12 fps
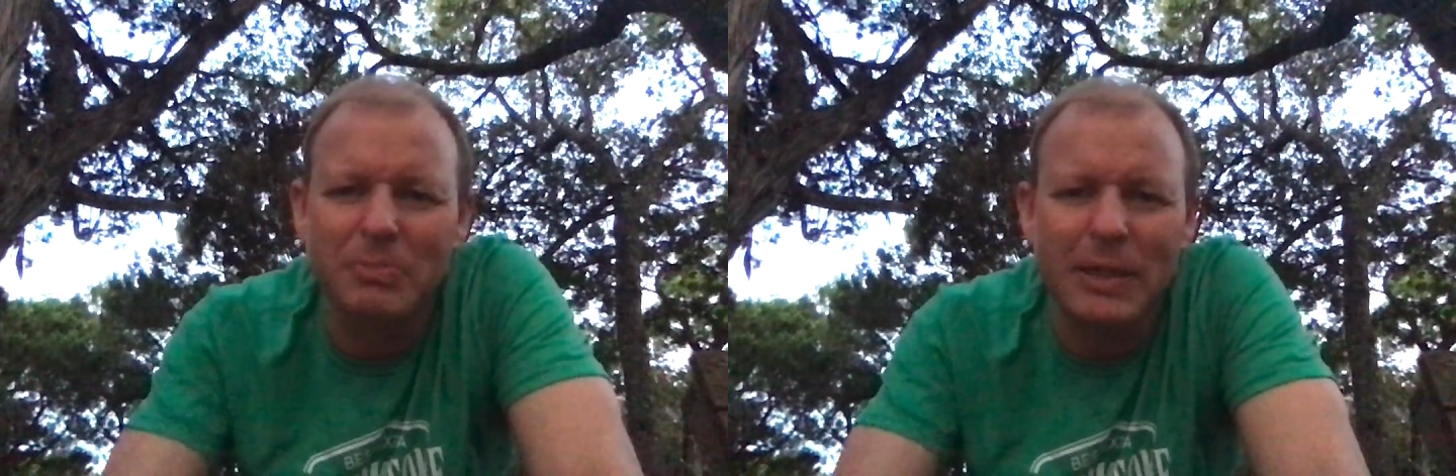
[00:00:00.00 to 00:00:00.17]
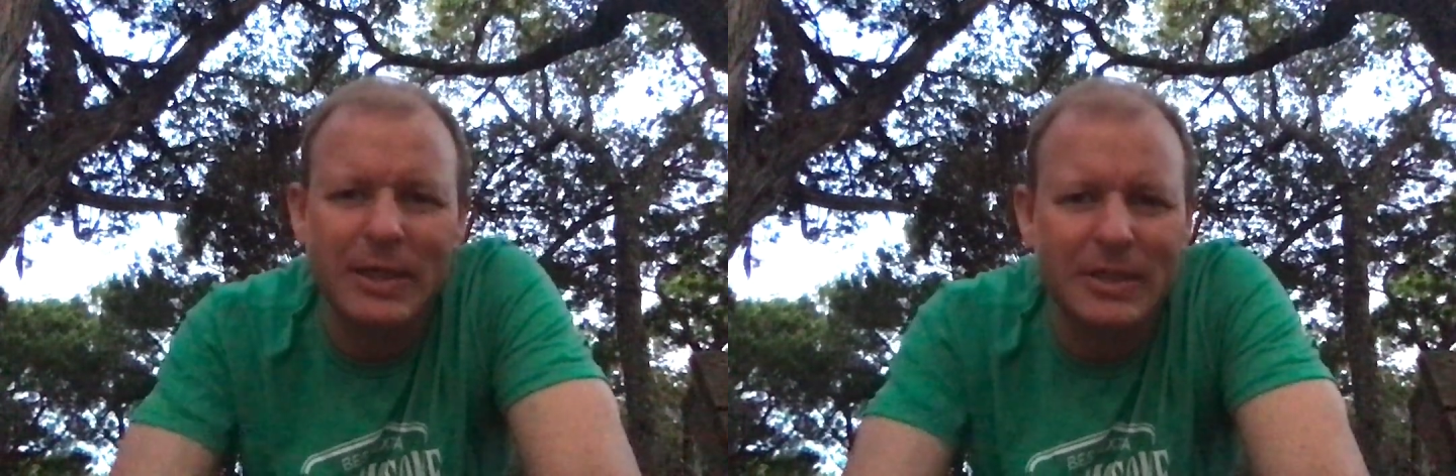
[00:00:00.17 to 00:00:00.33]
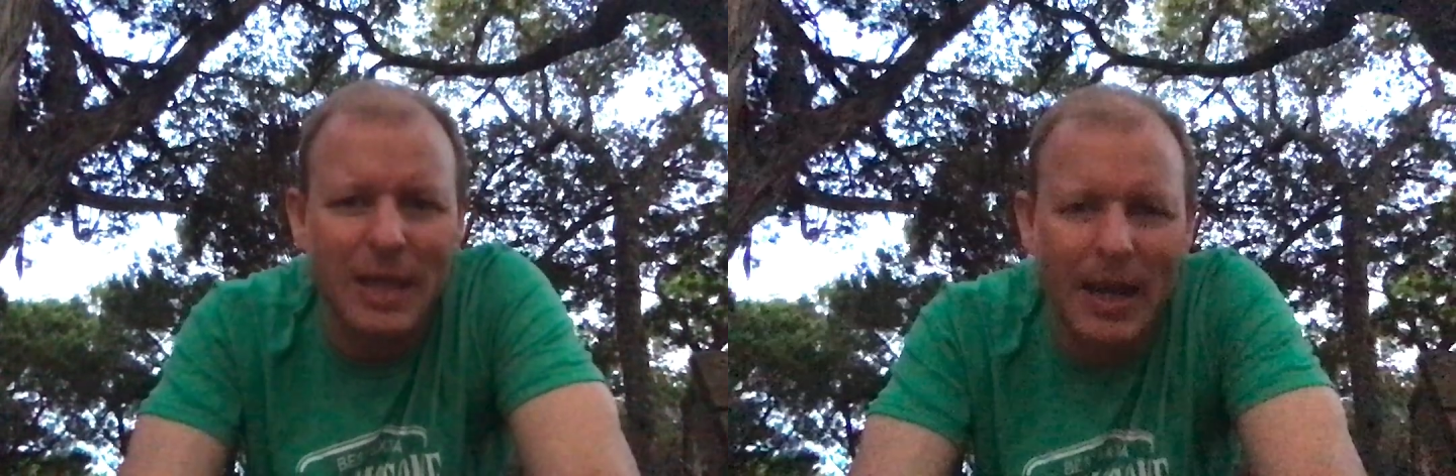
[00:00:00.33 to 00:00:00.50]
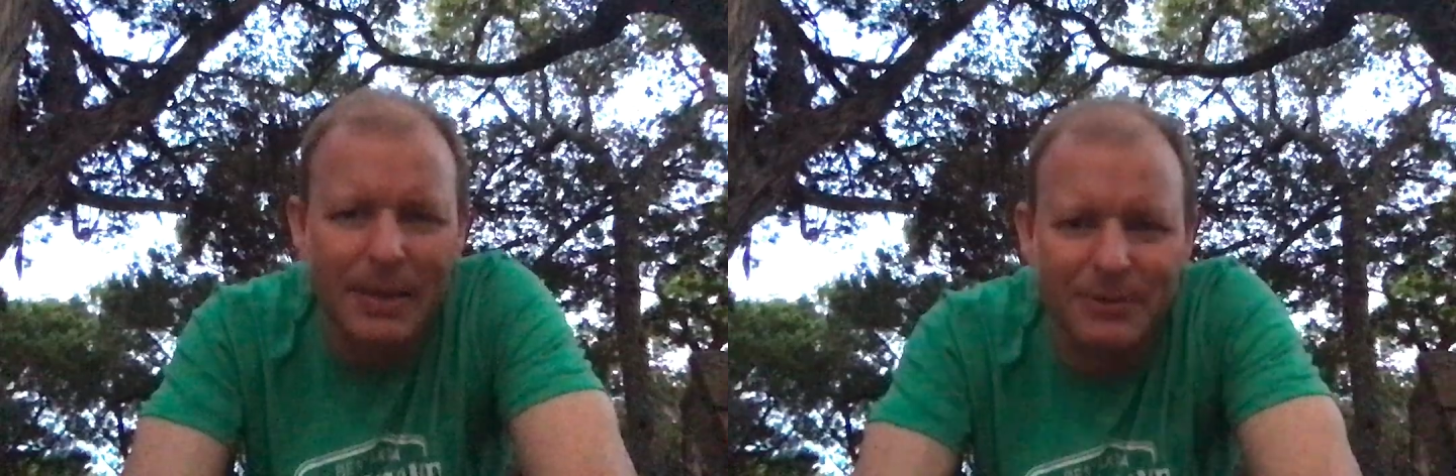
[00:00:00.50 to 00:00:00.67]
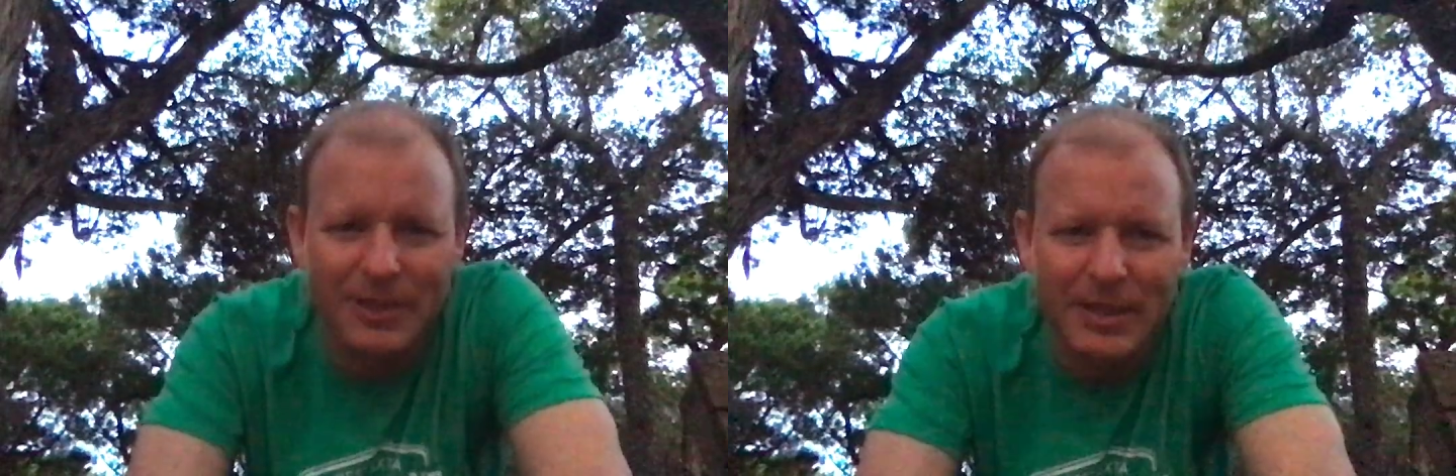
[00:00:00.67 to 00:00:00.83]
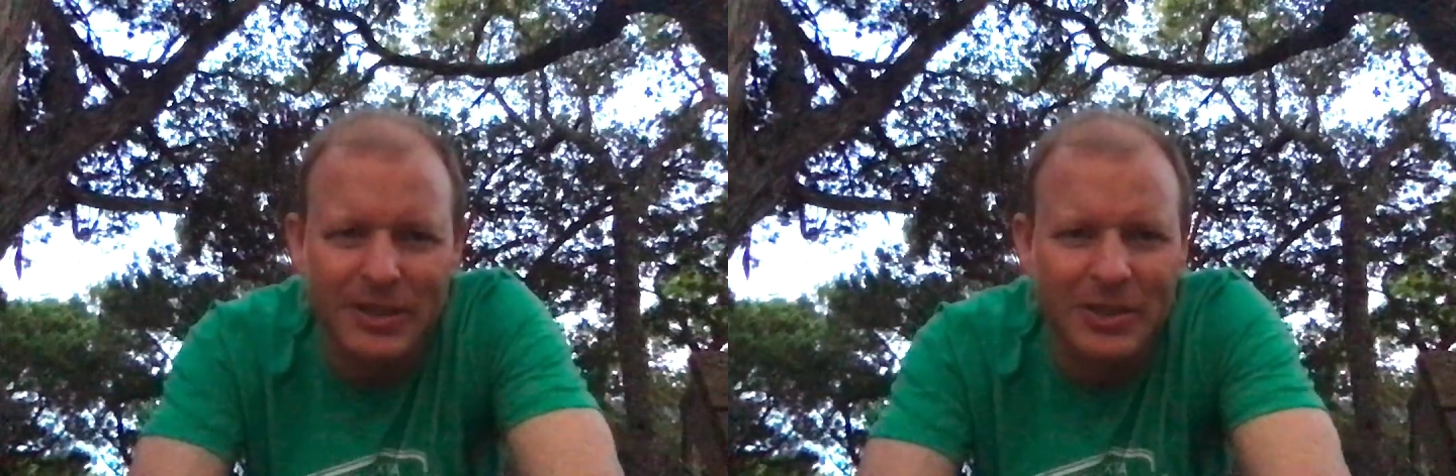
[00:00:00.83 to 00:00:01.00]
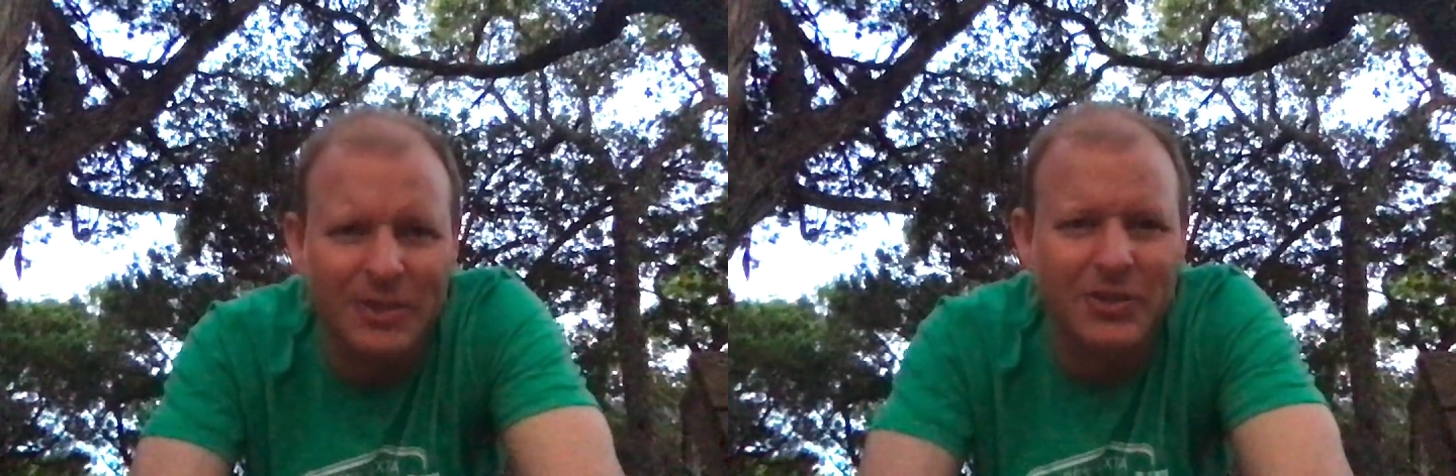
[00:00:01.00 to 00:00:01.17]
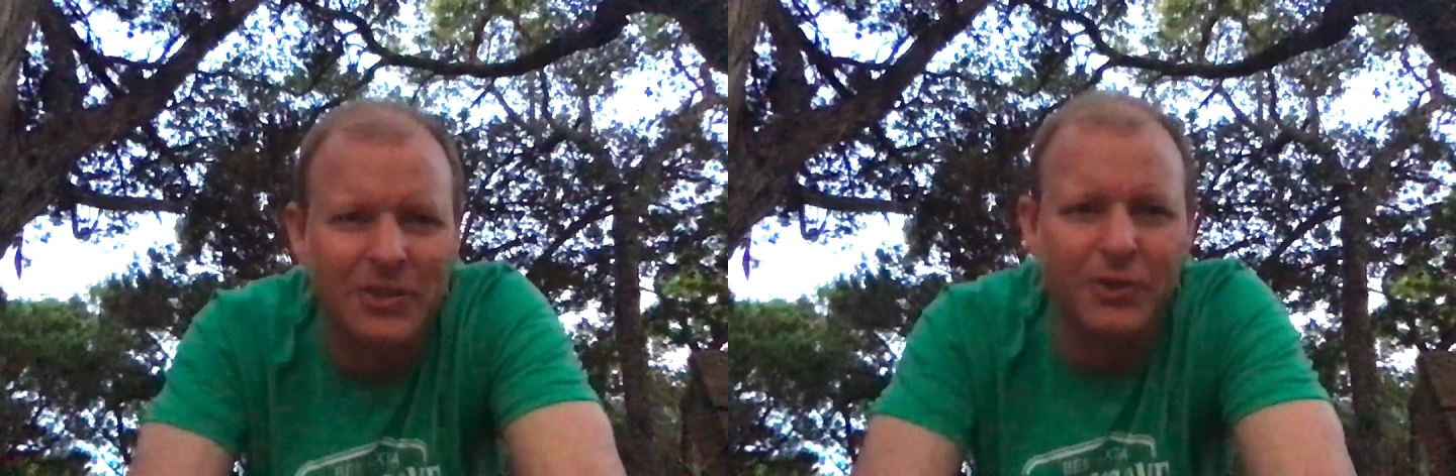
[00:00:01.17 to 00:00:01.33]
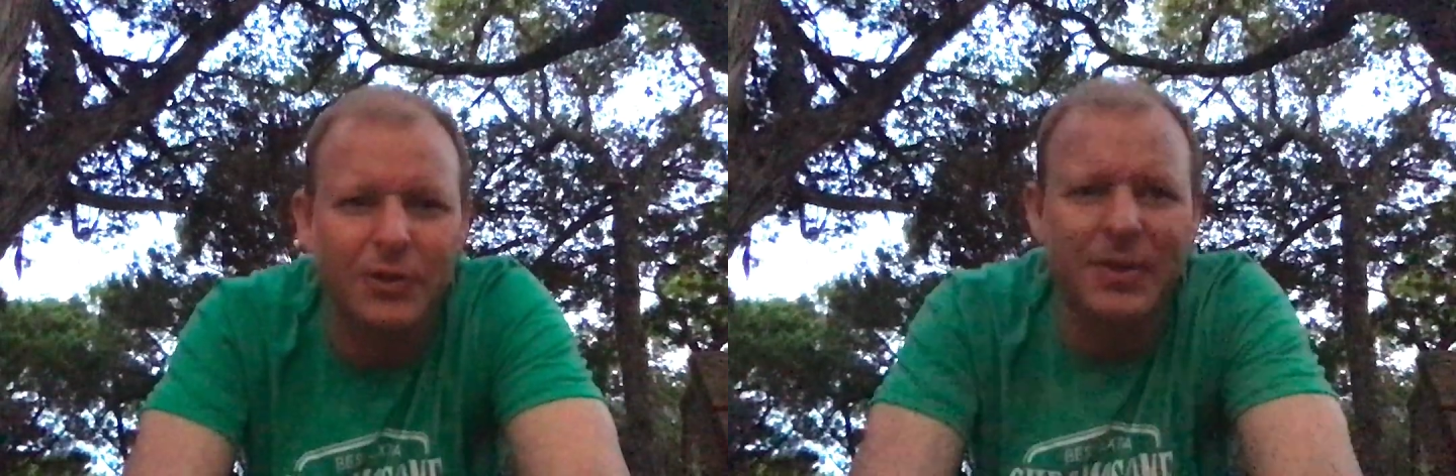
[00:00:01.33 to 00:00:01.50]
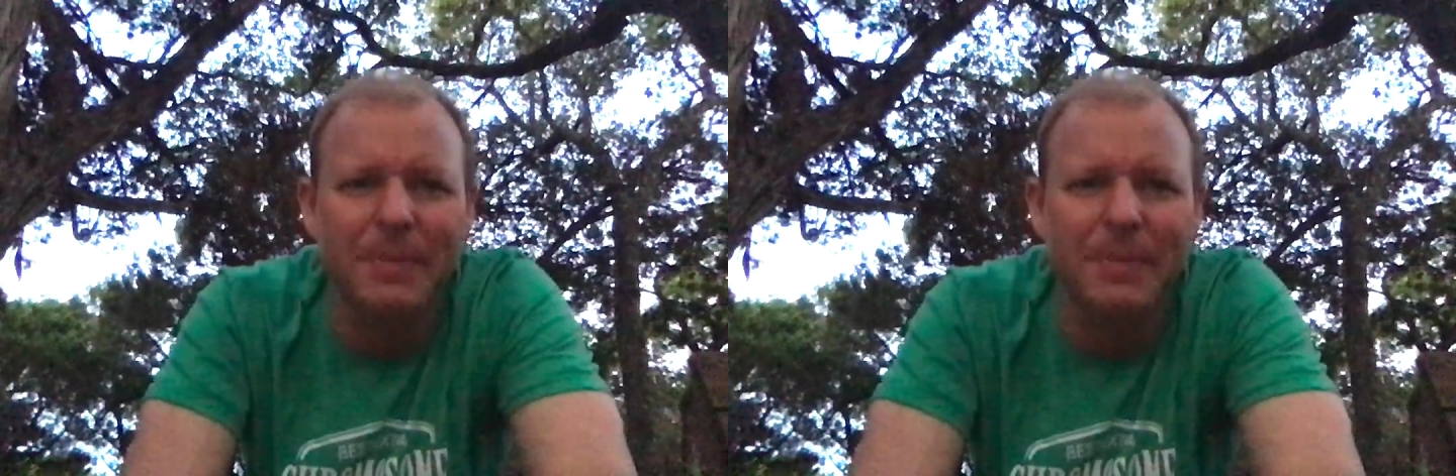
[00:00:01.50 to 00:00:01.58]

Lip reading: many times is considered